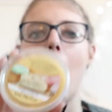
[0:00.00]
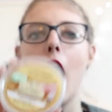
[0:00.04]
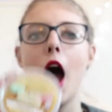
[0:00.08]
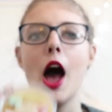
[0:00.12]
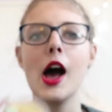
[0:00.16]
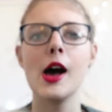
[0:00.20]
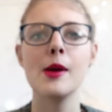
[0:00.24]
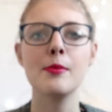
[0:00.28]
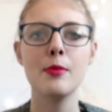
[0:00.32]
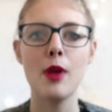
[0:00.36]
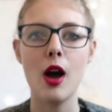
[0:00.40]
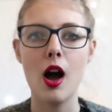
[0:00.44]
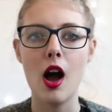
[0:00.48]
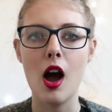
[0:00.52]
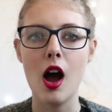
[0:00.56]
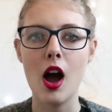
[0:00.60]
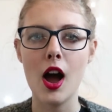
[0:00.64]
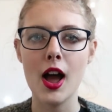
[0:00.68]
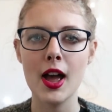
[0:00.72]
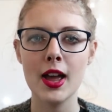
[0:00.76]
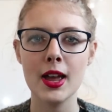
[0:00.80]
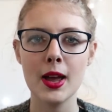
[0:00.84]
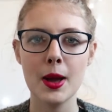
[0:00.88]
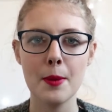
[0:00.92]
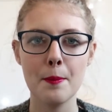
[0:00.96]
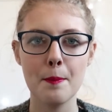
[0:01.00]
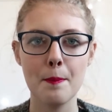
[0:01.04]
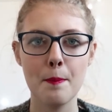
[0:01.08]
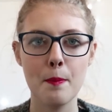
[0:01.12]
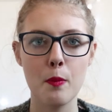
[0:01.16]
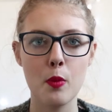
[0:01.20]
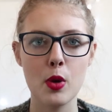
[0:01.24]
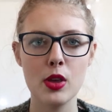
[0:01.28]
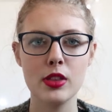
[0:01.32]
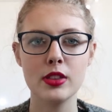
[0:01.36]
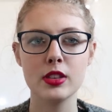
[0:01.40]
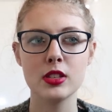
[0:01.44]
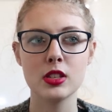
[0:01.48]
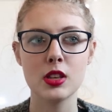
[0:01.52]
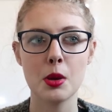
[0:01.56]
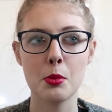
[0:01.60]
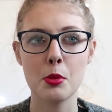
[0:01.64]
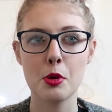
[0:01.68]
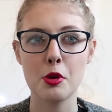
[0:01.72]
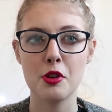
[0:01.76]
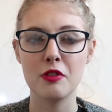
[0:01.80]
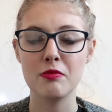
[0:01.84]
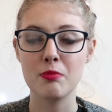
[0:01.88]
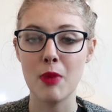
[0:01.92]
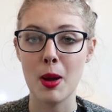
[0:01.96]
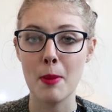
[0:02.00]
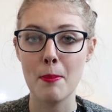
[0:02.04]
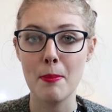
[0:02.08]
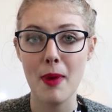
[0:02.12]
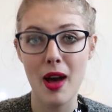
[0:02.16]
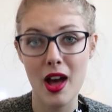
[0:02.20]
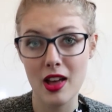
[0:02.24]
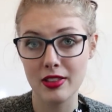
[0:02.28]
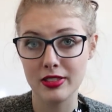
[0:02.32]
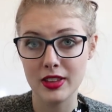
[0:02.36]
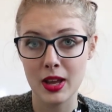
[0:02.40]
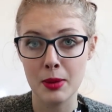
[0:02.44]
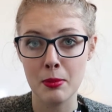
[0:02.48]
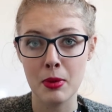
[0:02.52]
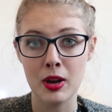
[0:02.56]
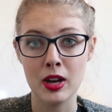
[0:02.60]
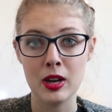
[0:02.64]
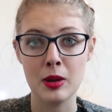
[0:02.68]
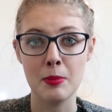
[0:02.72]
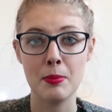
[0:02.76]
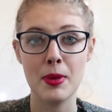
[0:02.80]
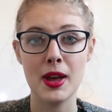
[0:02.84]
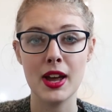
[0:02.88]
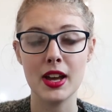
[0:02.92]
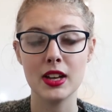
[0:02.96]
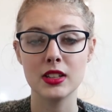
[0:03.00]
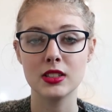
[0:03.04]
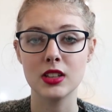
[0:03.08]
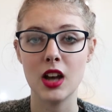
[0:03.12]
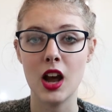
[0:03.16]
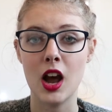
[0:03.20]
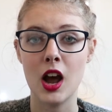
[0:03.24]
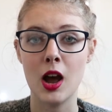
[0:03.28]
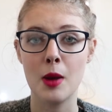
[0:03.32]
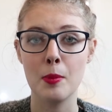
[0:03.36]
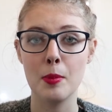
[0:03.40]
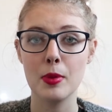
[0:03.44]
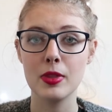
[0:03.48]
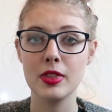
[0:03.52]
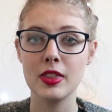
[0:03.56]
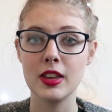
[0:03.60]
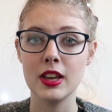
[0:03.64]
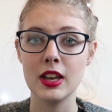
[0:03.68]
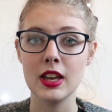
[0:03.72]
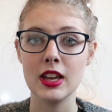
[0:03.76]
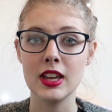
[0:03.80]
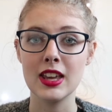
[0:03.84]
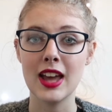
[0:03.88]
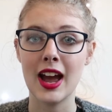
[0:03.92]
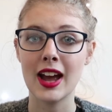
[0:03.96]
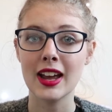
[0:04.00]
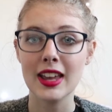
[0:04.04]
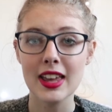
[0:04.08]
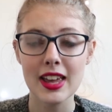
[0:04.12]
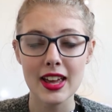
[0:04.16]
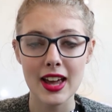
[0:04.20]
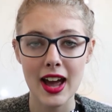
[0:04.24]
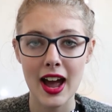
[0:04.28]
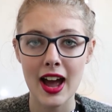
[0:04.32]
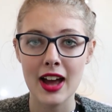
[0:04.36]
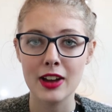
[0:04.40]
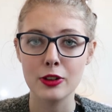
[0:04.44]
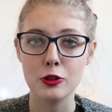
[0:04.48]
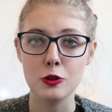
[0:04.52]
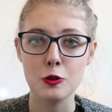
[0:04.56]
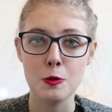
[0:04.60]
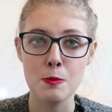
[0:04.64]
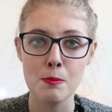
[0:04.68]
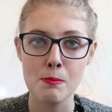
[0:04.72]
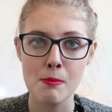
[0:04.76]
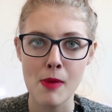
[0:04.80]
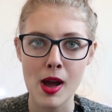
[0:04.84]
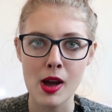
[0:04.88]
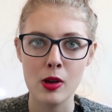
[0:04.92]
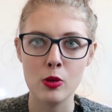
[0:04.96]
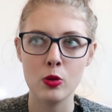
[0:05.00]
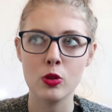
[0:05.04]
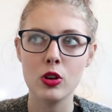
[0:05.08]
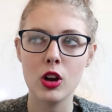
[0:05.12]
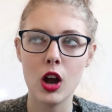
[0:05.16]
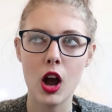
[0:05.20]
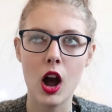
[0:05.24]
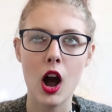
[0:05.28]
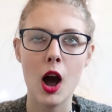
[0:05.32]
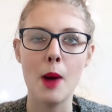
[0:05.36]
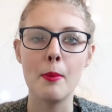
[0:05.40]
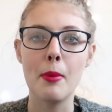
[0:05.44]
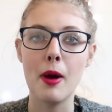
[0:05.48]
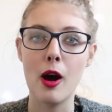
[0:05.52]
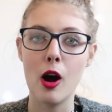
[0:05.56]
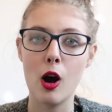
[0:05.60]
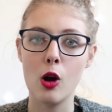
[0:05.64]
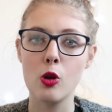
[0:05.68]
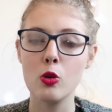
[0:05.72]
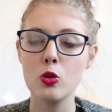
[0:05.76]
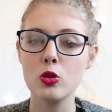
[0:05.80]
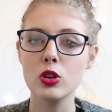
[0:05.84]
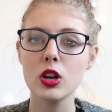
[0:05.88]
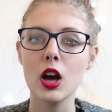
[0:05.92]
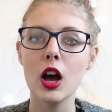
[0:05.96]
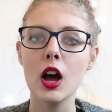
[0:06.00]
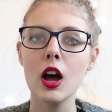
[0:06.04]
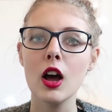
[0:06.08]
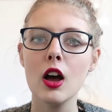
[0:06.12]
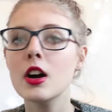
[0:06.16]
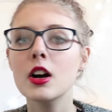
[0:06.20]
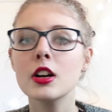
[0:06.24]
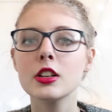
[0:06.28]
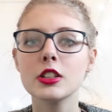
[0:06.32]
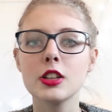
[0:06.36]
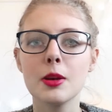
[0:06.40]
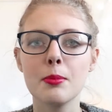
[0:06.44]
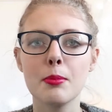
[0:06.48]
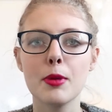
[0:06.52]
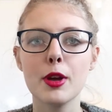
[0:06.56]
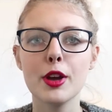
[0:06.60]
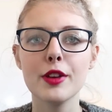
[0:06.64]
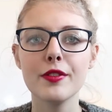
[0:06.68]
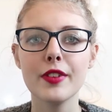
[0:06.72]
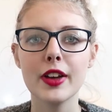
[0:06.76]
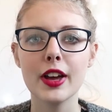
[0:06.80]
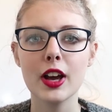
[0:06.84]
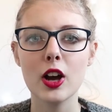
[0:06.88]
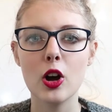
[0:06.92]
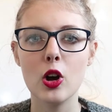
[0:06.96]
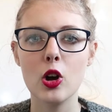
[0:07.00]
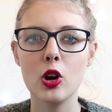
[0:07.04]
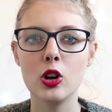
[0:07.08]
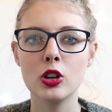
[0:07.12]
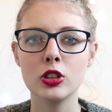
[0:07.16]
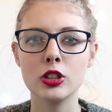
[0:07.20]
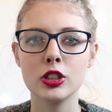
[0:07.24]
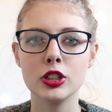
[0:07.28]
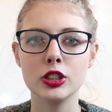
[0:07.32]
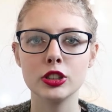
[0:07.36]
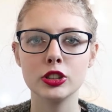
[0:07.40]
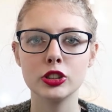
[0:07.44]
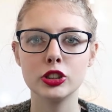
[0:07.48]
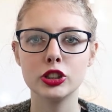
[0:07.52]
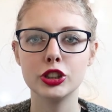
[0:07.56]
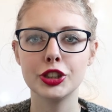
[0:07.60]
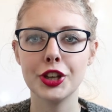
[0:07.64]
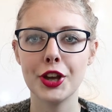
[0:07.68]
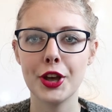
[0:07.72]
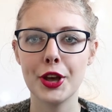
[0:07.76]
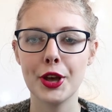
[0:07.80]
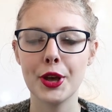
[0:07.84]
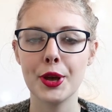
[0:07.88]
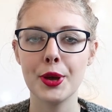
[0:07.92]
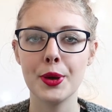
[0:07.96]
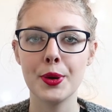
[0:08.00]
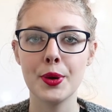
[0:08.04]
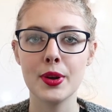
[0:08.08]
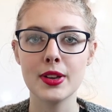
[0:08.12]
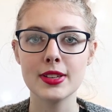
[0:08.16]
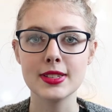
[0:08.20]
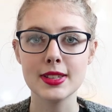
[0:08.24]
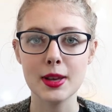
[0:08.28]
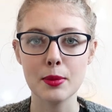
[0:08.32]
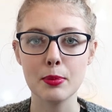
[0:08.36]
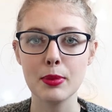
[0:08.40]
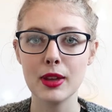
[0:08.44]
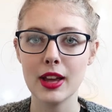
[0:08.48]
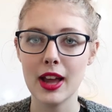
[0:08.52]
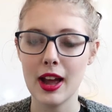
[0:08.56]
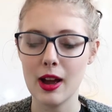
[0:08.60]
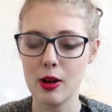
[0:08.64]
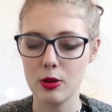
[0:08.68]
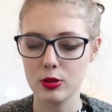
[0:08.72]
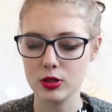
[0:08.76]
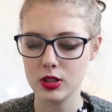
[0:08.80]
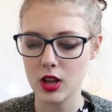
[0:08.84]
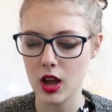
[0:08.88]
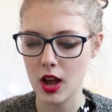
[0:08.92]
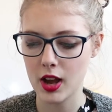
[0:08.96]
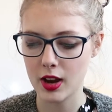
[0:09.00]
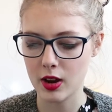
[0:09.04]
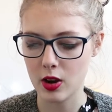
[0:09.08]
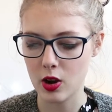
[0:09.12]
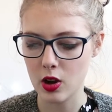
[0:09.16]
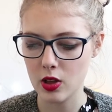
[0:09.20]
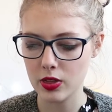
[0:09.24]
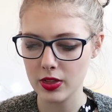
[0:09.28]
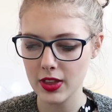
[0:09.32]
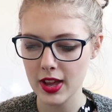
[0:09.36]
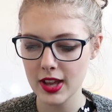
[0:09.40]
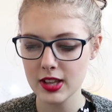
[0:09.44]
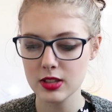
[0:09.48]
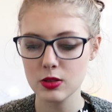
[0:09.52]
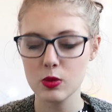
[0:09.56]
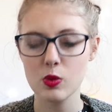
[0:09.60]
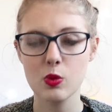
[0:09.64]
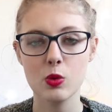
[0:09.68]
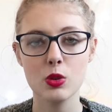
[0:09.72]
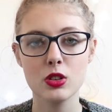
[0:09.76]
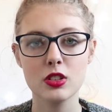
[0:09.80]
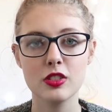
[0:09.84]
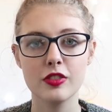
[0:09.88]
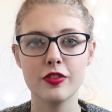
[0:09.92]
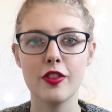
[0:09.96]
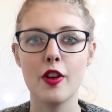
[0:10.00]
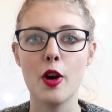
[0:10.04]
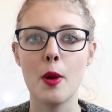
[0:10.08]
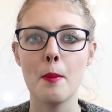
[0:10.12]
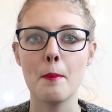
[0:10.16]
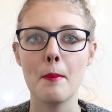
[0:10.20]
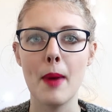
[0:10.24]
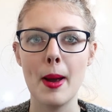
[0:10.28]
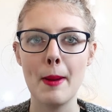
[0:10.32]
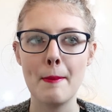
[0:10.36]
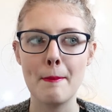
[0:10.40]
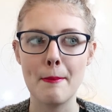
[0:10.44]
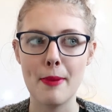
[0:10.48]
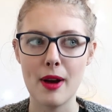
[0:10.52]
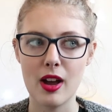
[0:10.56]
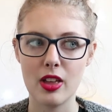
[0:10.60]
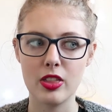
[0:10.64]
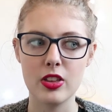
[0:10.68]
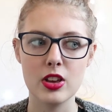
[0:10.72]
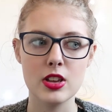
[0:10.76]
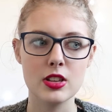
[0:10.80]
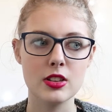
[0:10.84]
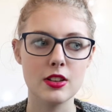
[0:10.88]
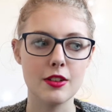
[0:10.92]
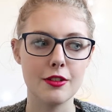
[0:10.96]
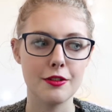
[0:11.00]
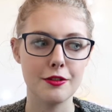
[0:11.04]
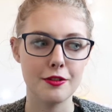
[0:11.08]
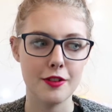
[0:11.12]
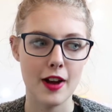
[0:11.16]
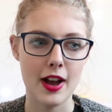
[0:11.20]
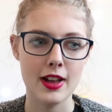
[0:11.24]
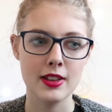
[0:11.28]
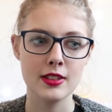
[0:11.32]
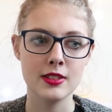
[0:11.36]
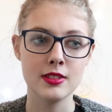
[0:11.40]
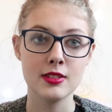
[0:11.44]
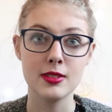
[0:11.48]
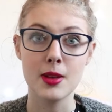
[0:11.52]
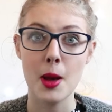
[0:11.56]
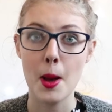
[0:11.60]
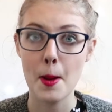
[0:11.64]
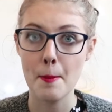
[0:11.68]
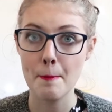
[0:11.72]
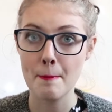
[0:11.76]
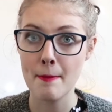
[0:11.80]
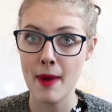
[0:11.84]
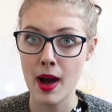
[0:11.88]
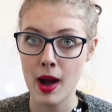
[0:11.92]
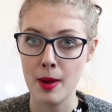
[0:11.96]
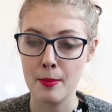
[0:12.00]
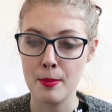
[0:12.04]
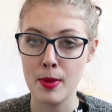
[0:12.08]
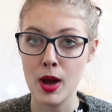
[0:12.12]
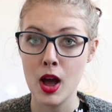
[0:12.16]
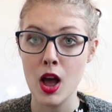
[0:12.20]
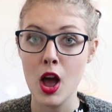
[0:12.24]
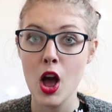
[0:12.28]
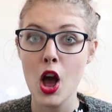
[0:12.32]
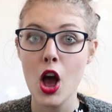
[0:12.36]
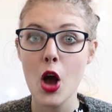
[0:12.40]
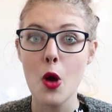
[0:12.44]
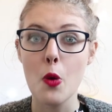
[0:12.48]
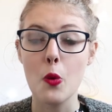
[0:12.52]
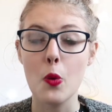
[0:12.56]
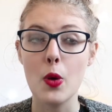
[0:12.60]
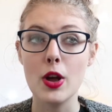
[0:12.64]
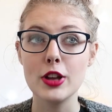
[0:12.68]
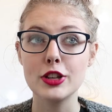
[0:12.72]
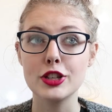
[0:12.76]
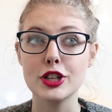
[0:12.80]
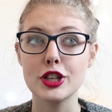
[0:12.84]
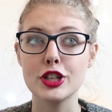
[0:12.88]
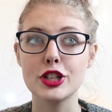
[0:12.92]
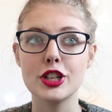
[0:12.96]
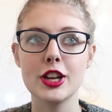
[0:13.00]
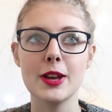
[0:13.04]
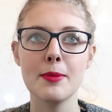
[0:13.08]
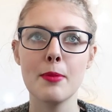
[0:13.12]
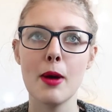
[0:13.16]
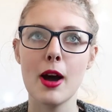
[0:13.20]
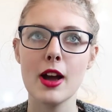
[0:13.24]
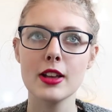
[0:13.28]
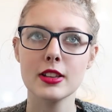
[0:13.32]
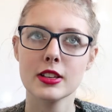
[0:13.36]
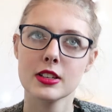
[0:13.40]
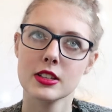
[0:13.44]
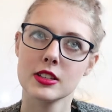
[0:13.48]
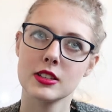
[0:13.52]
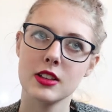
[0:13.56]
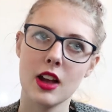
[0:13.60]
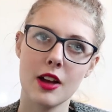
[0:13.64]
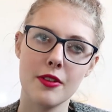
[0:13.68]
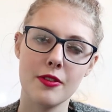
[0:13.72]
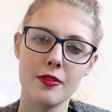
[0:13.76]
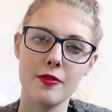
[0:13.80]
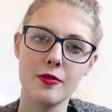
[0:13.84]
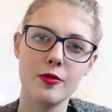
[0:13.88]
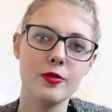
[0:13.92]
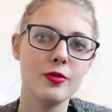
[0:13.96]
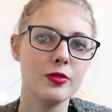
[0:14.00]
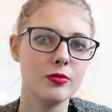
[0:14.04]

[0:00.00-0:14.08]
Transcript: Um, I, with some of my birthday money, picked up the Yankee Candle Melt Cup Holder. So moving on to something else I got. This was from my brother's friend's mum, which she buys the stuff